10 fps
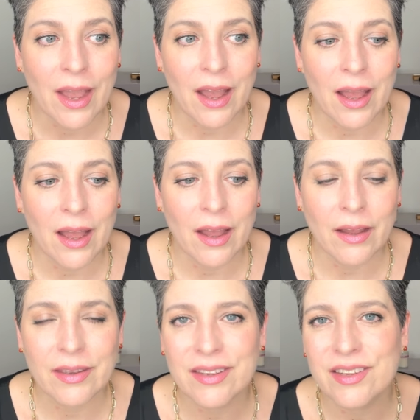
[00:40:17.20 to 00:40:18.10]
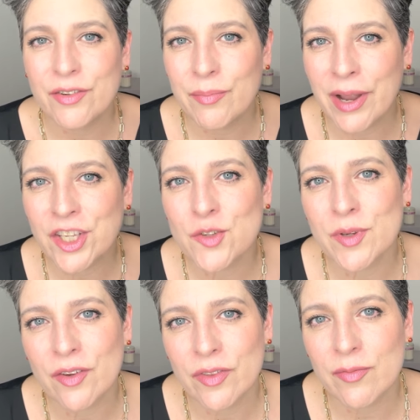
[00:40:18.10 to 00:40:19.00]
Uh, it, it reminds
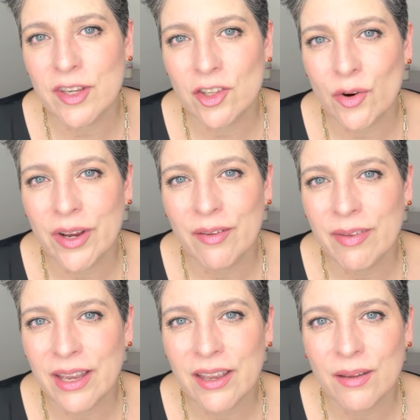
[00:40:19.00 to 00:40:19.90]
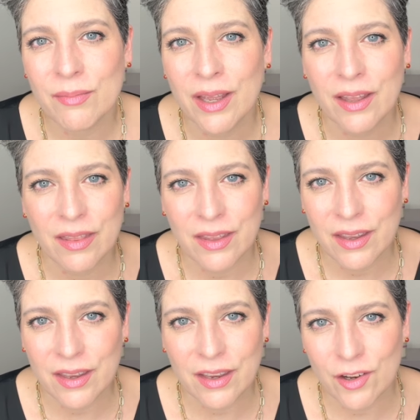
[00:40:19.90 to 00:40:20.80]
me of the Victoria Beckham
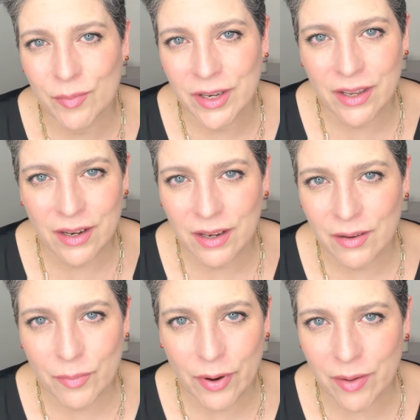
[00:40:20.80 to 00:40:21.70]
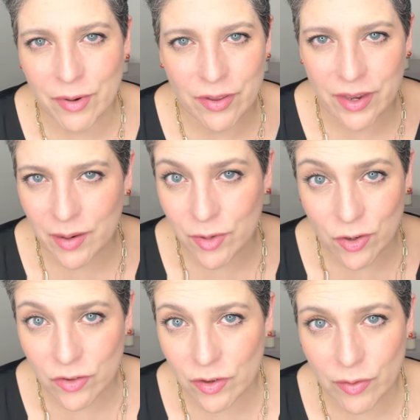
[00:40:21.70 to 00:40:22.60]
the illuminating primer that I'm
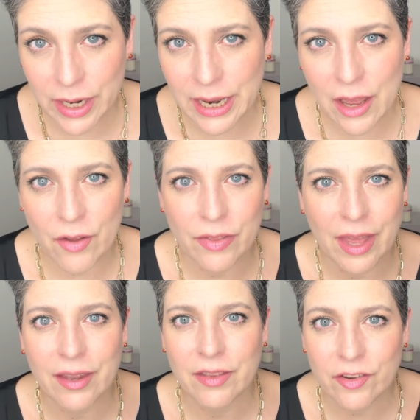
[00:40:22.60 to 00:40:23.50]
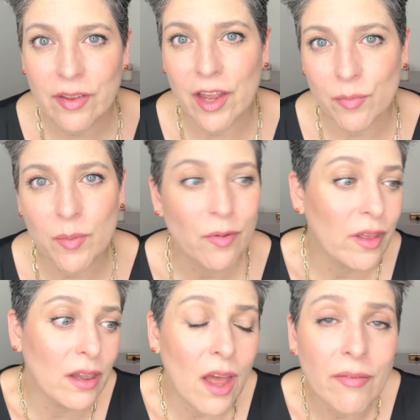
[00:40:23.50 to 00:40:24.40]
using right now that there's a lot of people
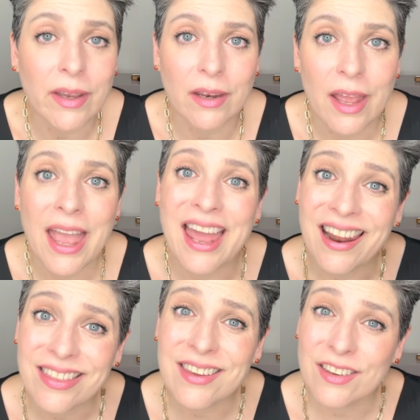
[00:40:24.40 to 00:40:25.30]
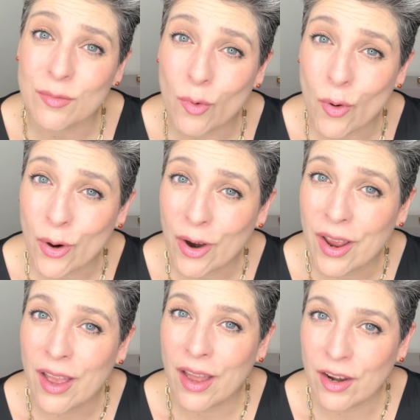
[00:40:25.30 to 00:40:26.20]
that love it and I think it's more
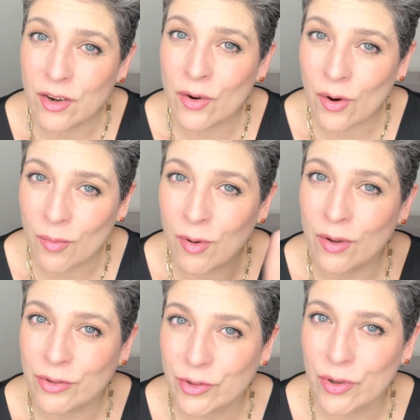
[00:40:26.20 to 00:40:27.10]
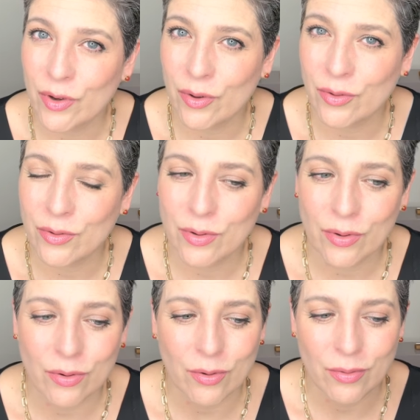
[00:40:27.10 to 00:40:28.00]
normal to
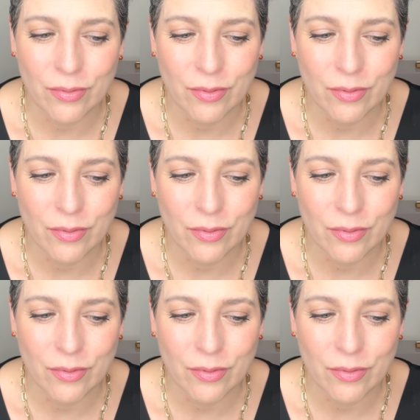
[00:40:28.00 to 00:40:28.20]
to